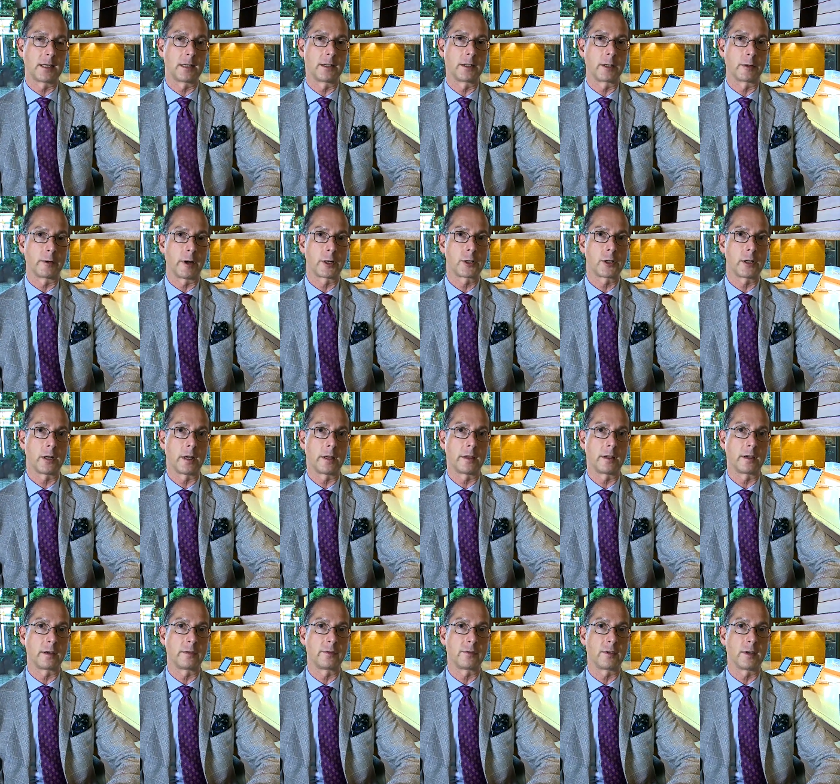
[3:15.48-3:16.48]
direction, I
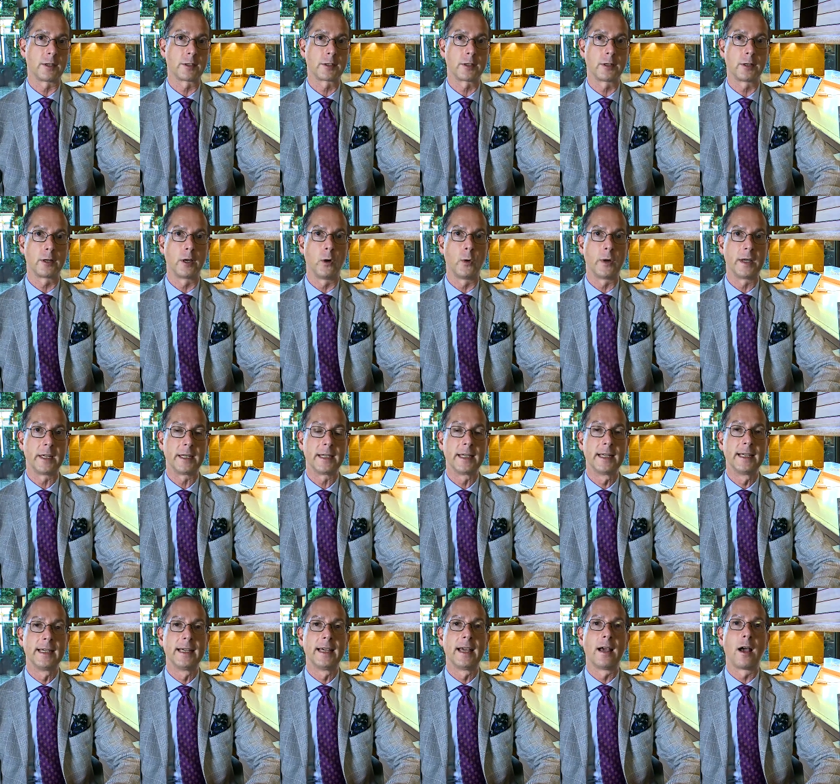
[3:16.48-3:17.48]
think, for us to go in.
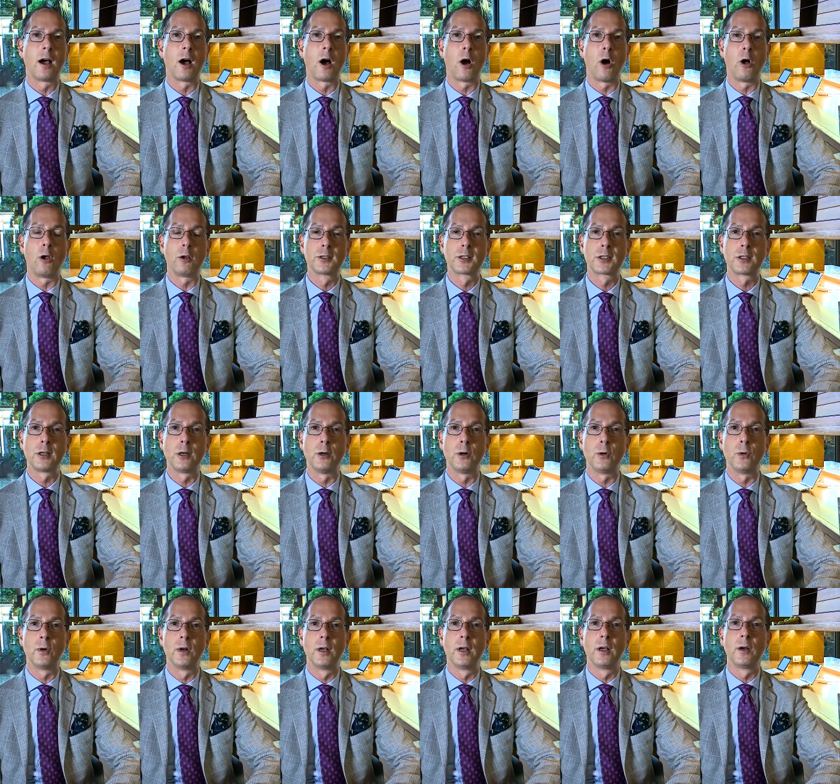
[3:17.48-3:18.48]

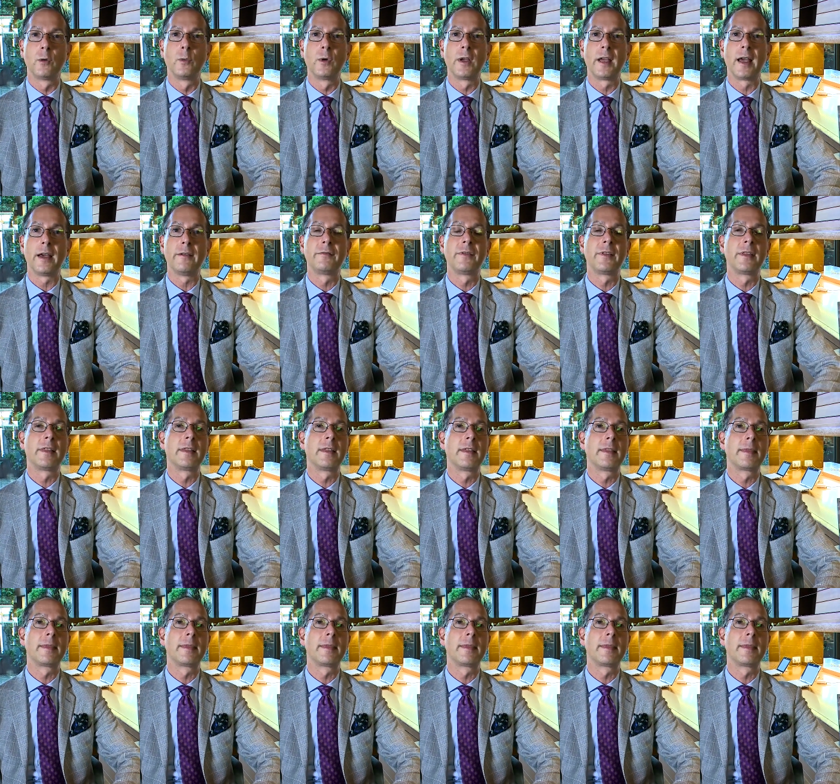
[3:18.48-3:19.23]
Also, we have